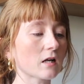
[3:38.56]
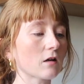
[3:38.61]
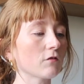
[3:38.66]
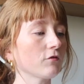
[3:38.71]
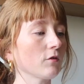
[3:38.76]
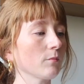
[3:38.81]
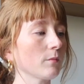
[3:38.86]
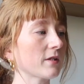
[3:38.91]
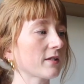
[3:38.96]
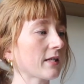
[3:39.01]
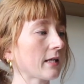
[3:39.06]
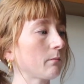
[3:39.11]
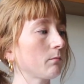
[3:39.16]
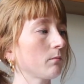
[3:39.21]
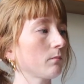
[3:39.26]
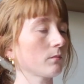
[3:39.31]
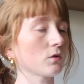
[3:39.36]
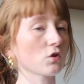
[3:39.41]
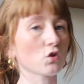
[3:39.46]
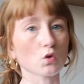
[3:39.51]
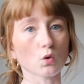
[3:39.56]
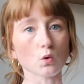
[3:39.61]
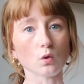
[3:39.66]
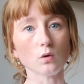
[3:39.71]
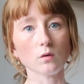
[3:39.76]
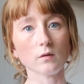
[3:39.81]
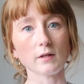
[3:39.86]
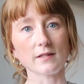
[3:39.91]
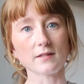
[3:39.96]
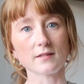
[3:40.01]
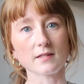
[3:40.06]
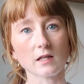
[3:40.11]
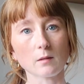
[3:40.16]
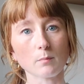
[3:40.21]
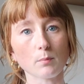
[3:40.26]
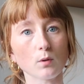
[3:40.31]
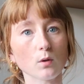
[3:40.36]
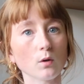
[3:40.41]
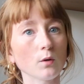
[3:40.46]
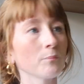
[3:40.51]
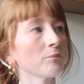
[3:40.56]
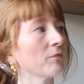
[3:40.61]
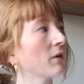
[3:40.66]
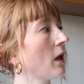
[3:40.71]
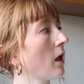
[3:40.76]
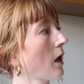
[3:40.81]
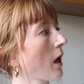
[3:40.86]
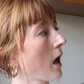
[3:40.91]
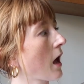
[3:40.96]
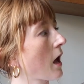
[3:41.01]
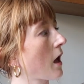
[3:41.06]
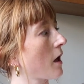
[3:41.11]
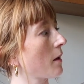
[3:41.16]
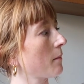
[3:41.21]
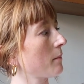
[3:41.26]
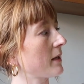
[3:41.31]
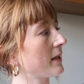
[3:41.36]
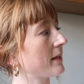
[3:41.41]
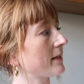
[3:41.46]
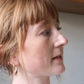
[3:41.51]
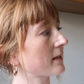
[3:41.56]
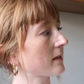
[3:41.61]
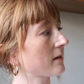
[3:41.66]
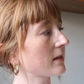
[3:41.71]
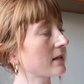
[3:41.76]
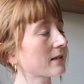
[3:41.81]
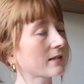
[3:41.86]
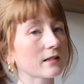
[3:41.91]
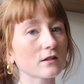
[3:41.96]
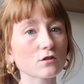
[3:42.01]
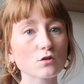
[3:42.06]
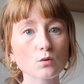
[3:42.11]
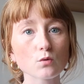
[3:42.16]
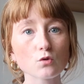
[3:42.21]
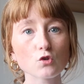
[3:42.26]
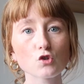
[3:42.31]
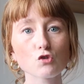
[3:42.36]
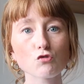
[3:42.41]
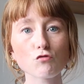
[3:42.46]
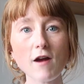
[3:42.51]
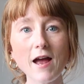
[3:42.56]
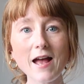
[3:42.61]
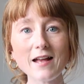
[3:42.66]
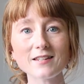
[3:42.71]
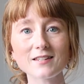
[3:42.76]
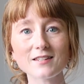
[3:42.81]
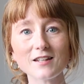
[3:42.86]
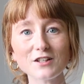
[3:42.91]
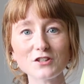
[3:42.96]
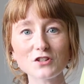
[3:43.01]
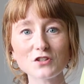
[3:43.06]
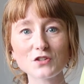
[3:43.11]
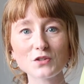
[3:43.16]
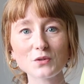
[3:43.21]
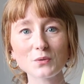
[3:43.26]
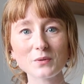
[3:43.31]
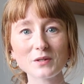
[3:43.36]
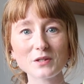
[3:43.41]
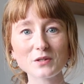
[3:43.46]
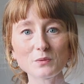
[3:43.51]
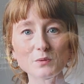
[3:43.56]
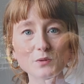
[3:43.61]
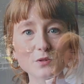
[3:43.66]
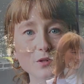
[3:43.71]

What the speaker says: up, from the same store in Singapore, is this little dress. I just thought this was